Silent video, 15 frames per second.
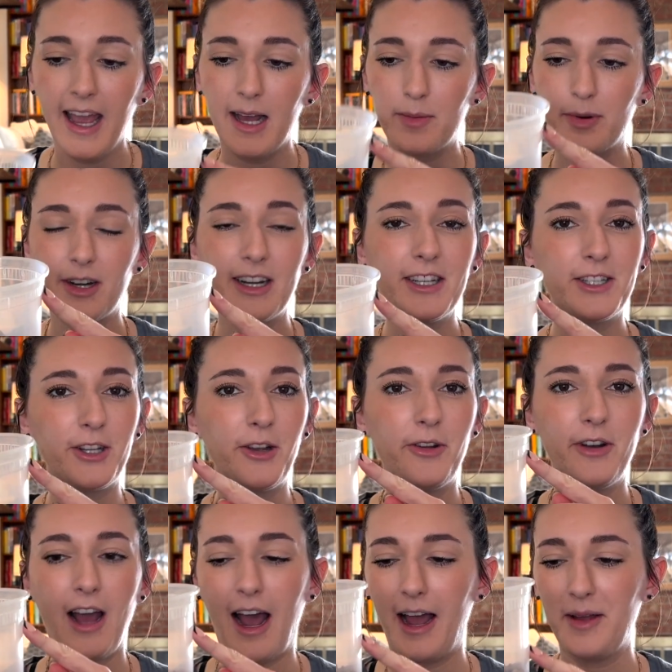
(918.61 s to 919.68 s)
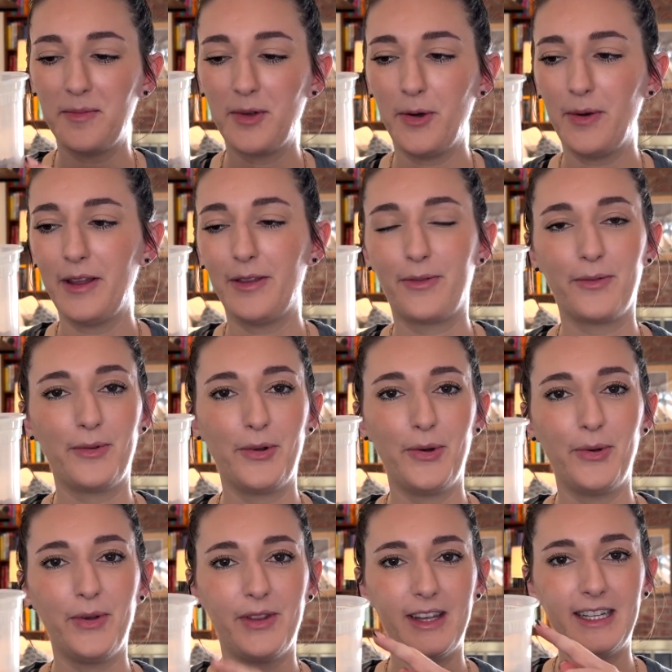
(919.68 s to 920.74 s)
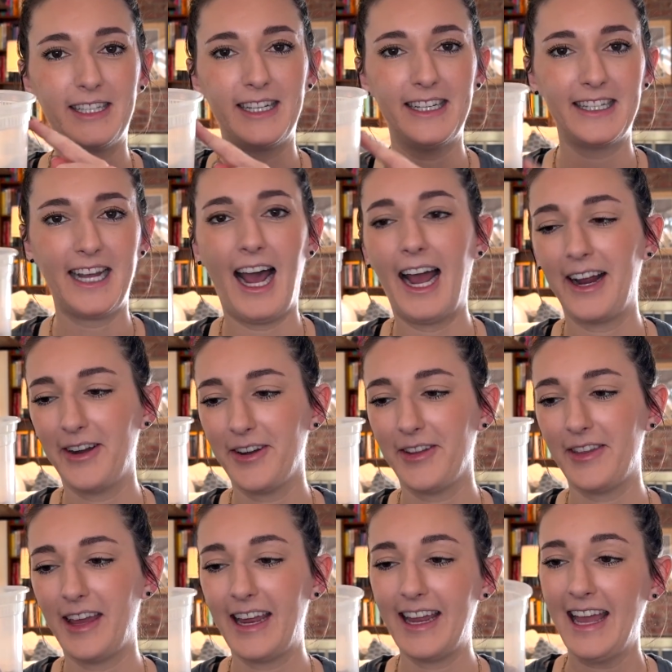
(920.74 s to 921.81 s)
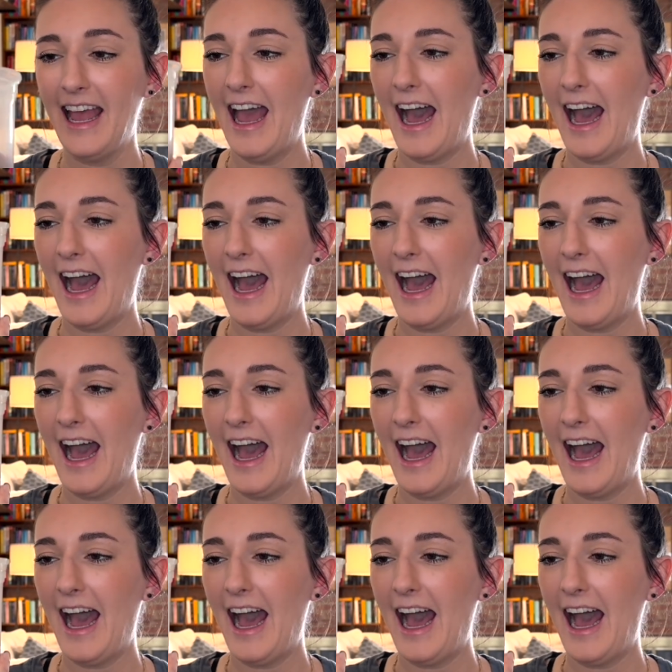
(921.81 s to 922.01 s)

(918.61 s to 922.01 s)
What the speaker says: and pretty soon I'm going through this entire thing.